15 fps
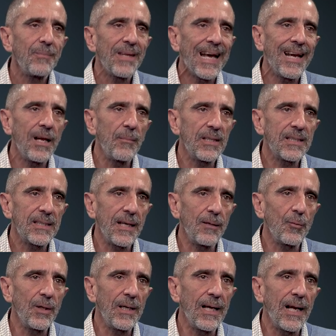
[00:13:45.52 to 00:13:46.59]
elements that
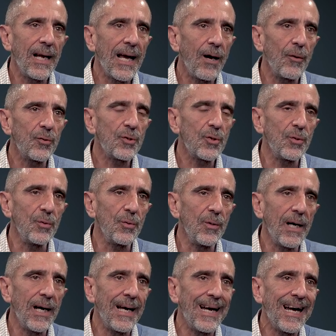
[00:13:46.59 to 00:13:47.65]
will allow to
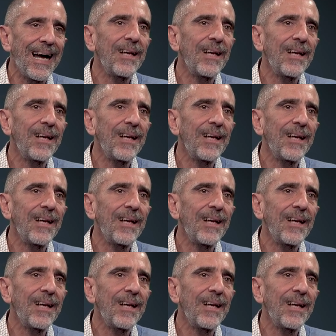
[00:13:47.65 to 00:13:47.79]
uh,